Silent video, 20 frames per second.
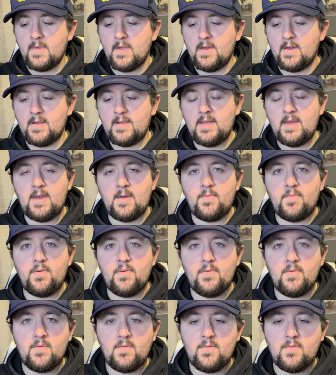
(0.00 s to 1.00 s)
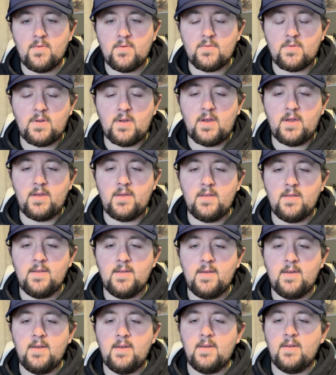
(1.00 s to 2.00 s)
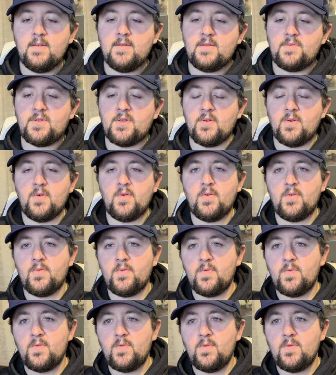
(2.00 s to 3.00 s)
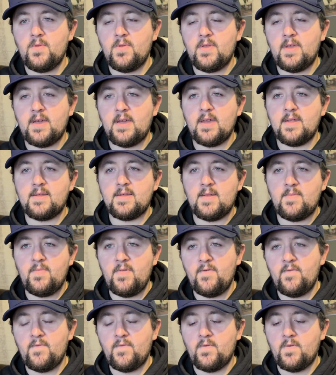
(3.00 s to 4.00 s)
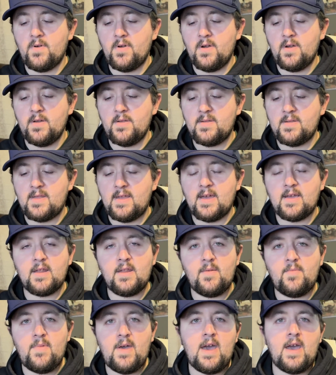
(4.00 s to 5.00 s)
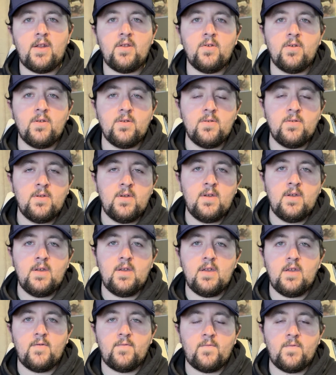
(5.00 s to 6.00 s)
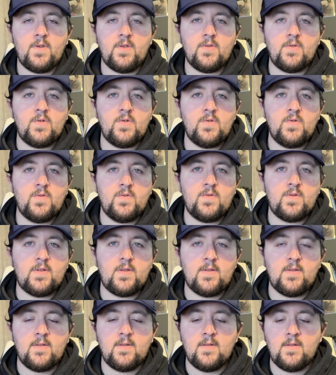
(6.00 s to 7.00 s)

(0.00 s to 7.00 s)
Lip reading: a tip, okay? So, like I said before, it's not going to matter if we lose